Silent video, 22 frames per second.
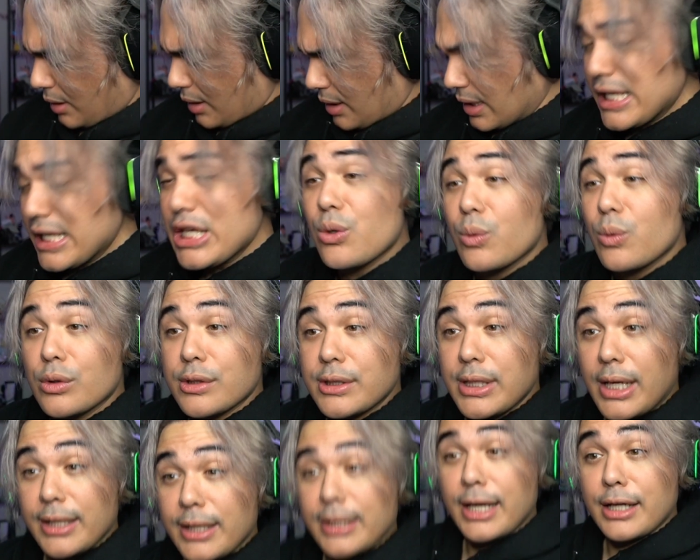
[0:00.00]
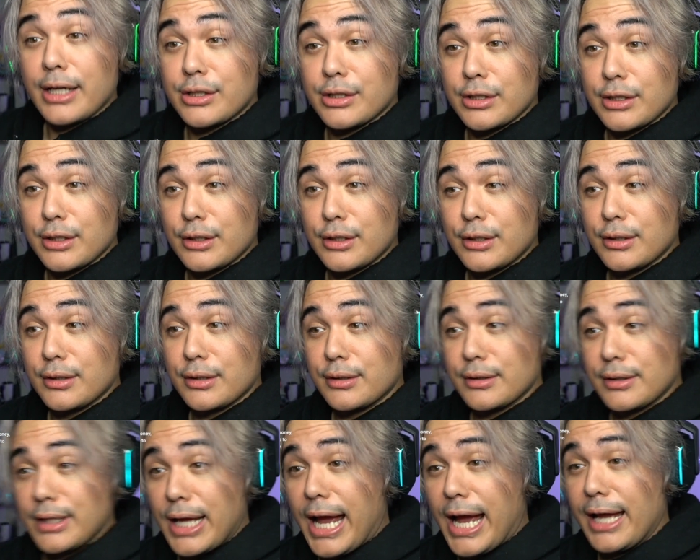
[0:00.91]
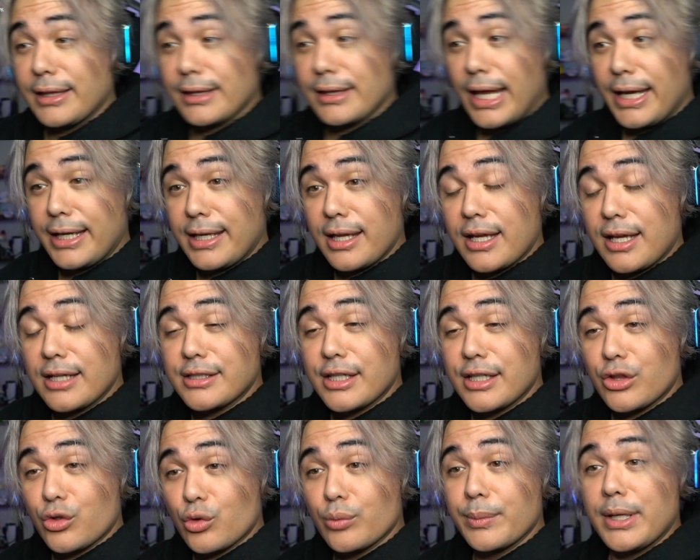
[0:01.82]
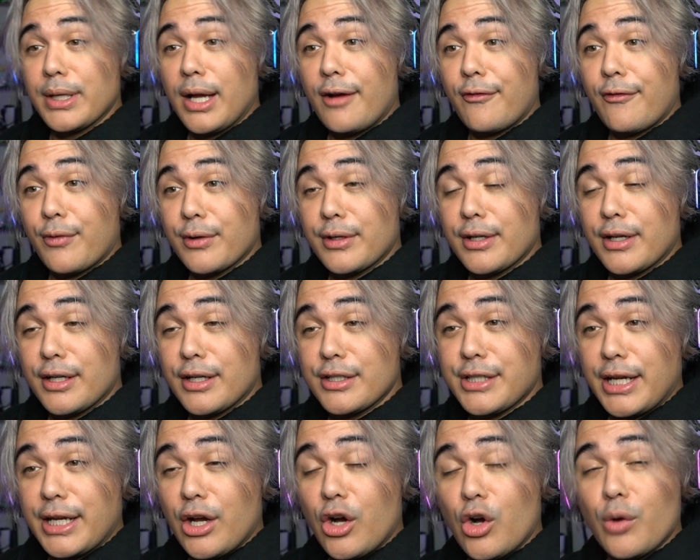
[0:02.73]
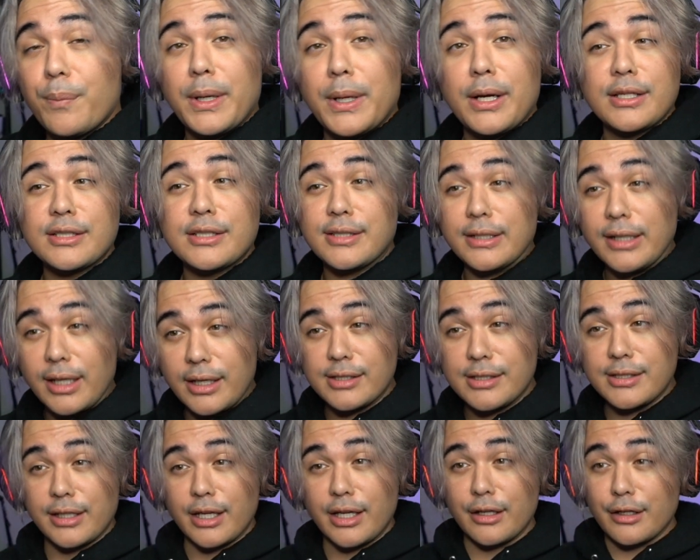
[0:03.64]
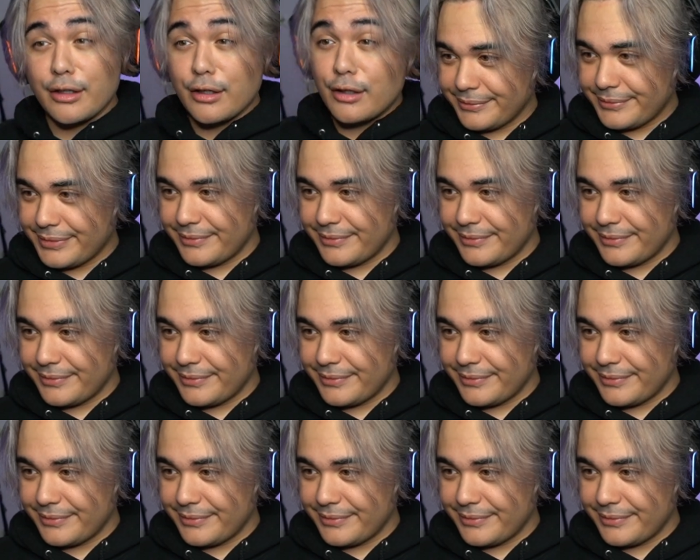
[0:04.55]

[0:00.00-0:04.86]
Equal Sign, actually. I like it because it threw me off with J-Hope singing.